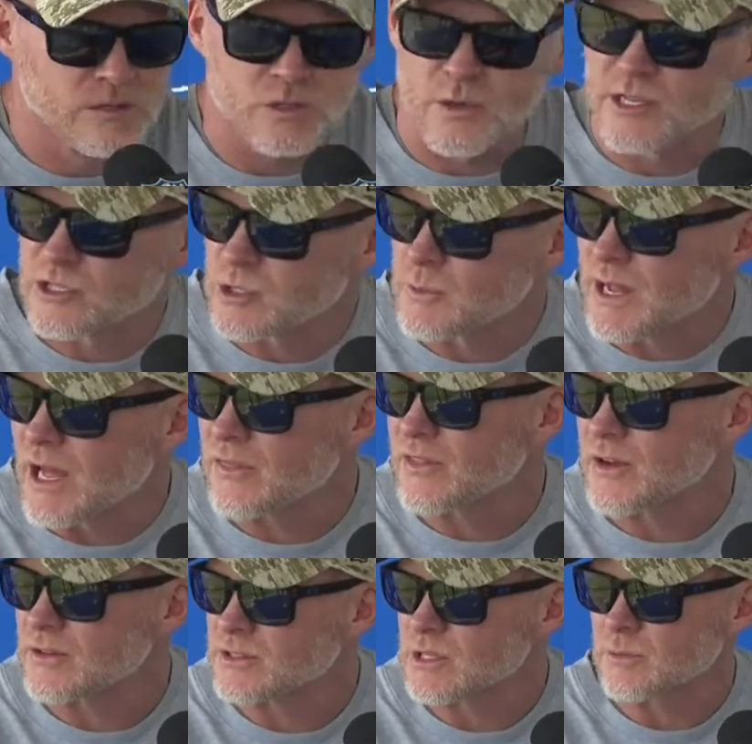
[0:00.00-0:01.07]
So he should be out
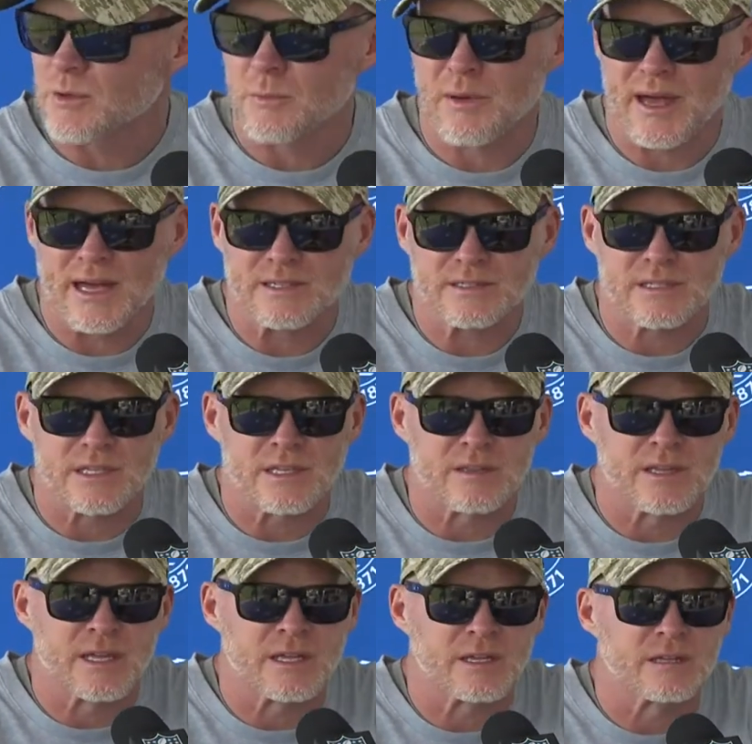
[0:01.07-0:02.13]
there in some capacity.
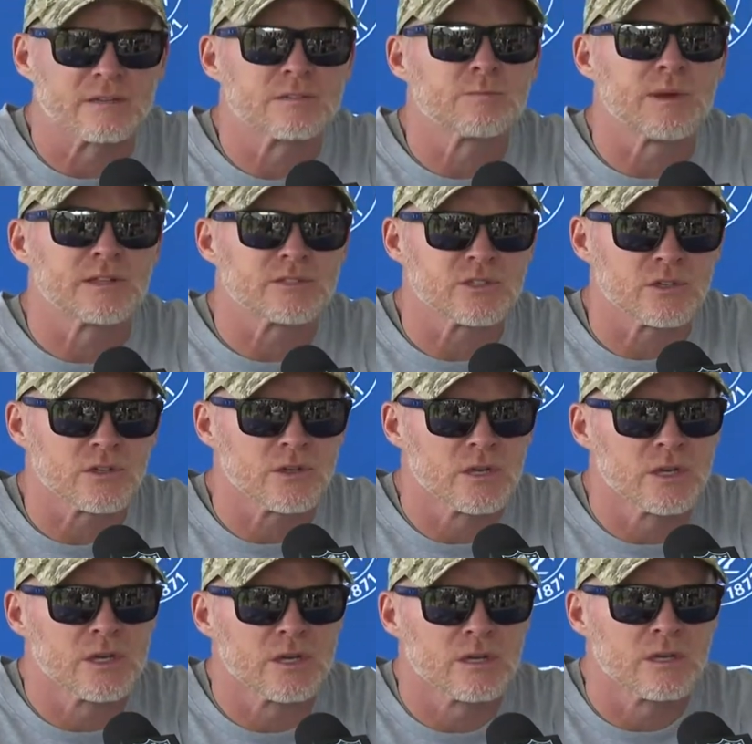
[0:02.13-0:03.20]
And then Spencer,
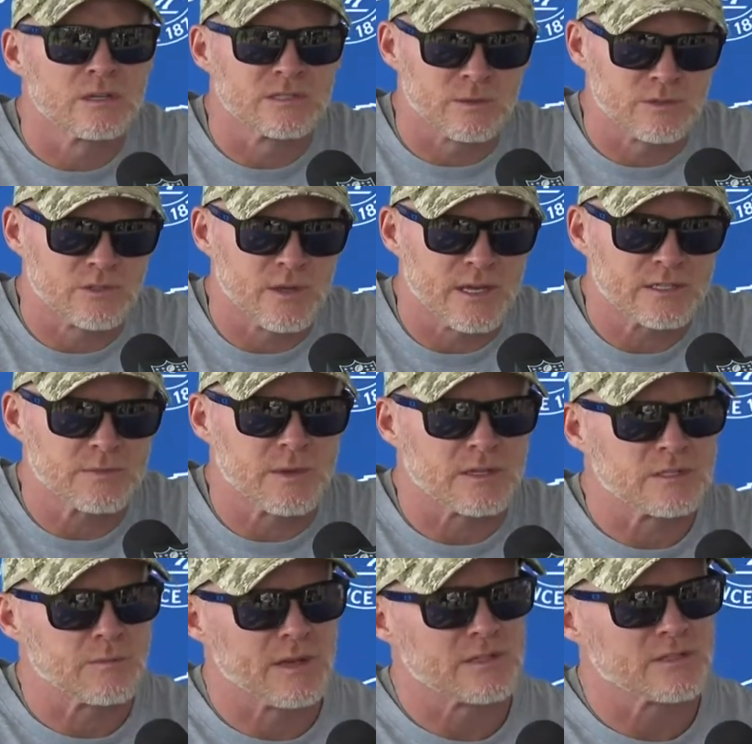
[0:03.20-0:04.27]
is that what you asked
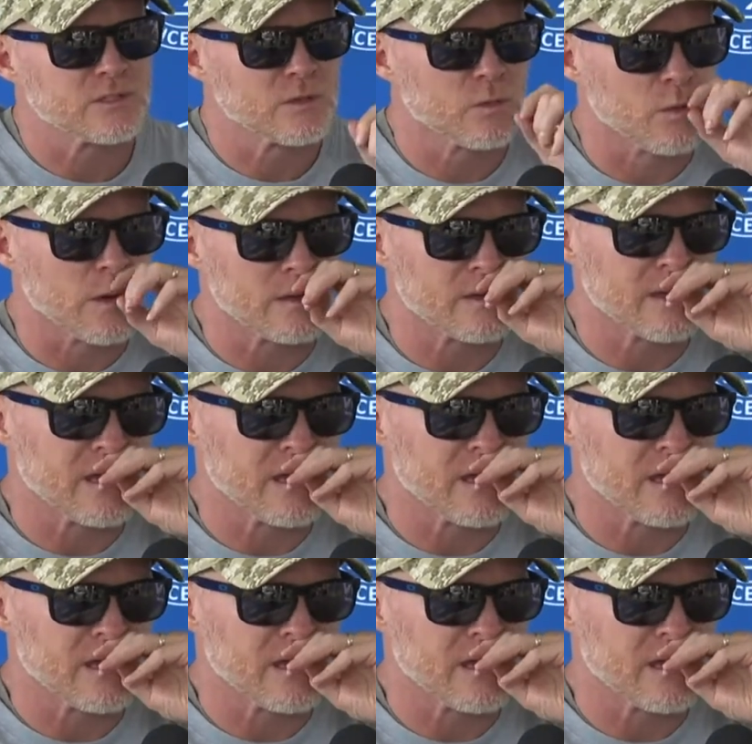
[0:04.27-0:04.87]
about? Spencer worked